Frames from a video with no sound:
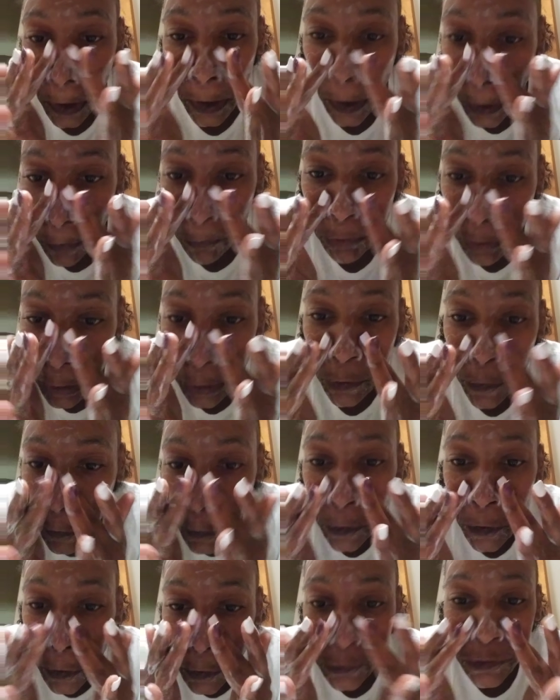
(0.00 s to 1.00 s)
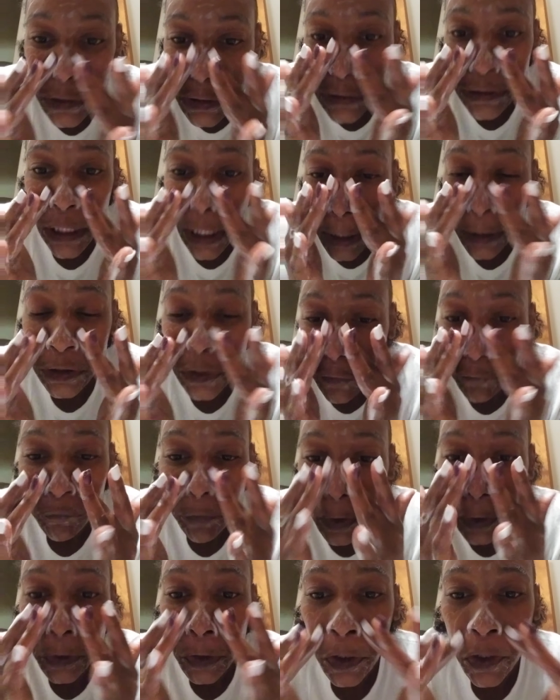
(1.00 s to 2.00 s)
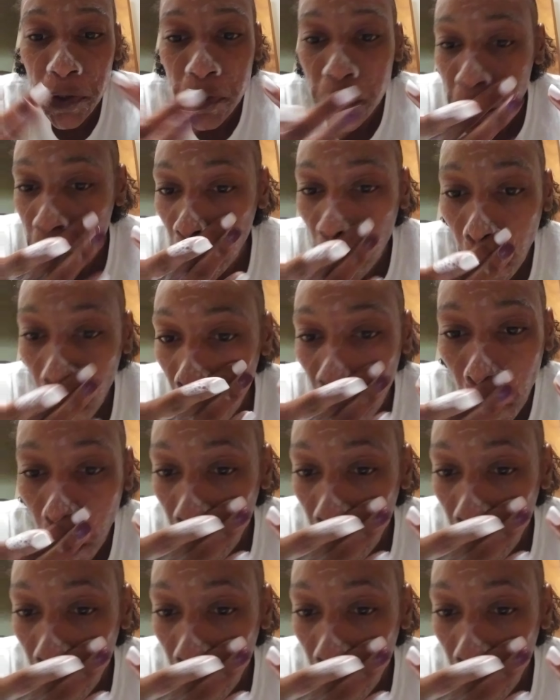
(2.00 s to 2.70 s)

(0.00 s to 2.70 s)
Get really good on the sides of my nose,